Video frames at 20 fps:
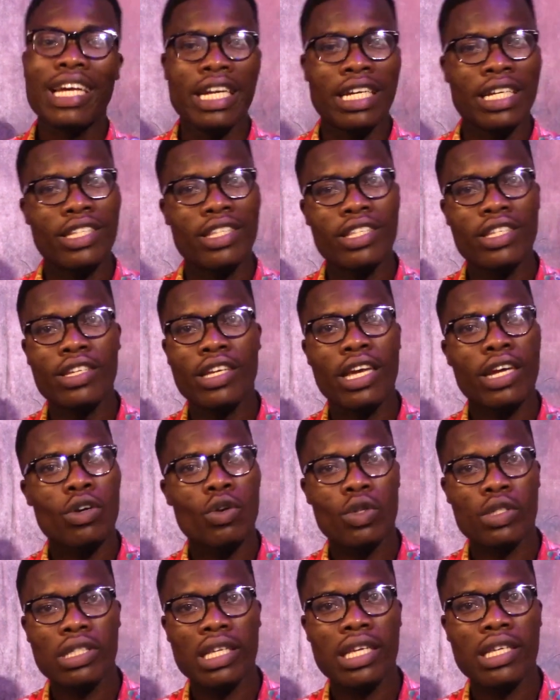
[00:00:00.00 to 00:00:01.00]
into and
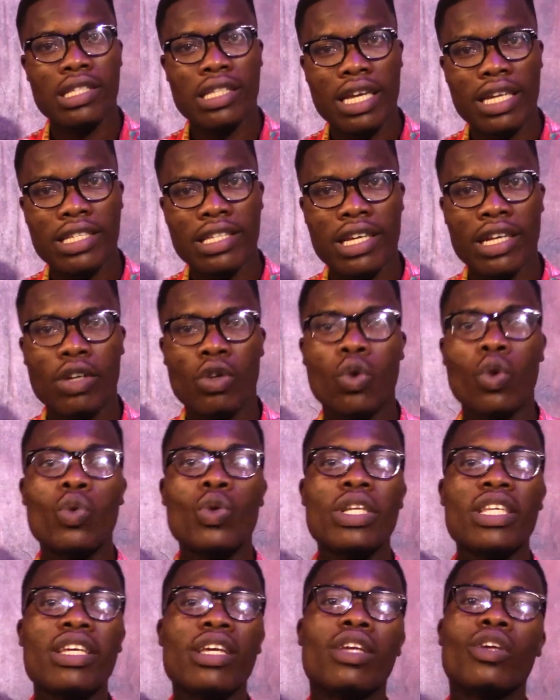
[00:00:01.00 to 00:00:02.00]
or sign sa check no
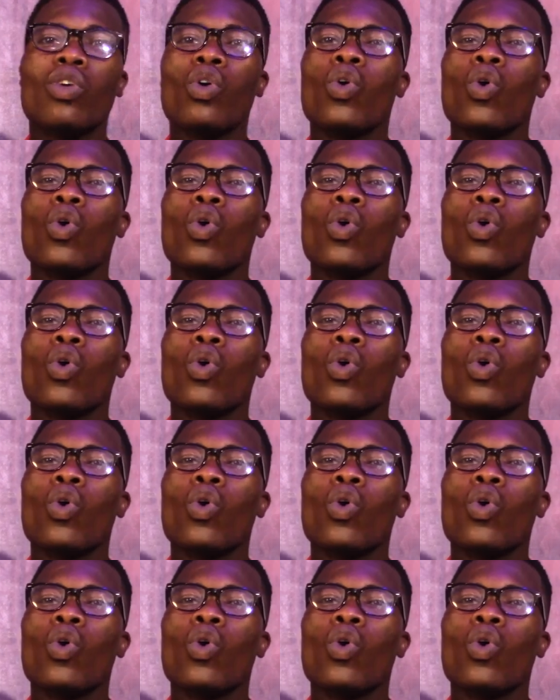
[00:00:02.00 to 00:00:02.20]
me